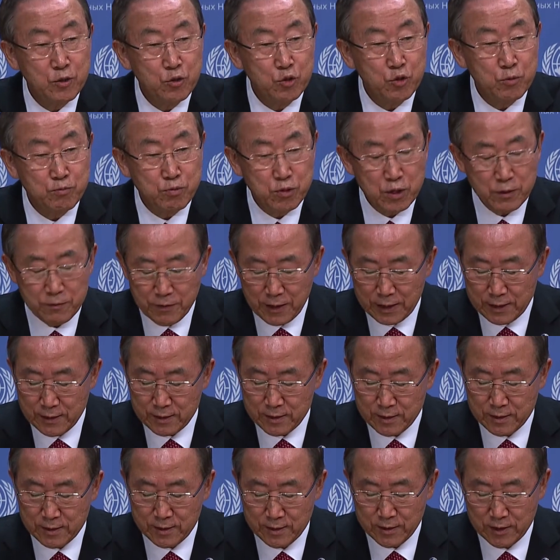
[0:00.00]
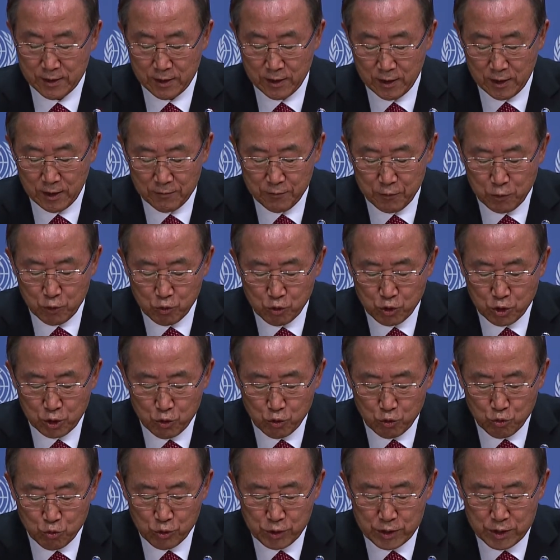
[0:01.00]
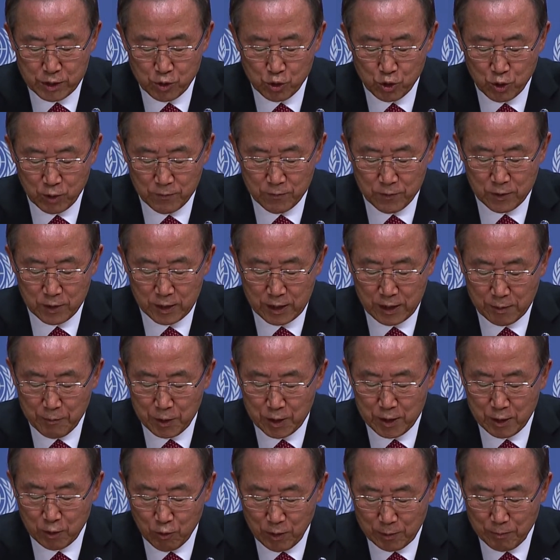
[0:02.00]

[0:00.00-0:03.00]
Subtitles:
to prevent future uses of chemical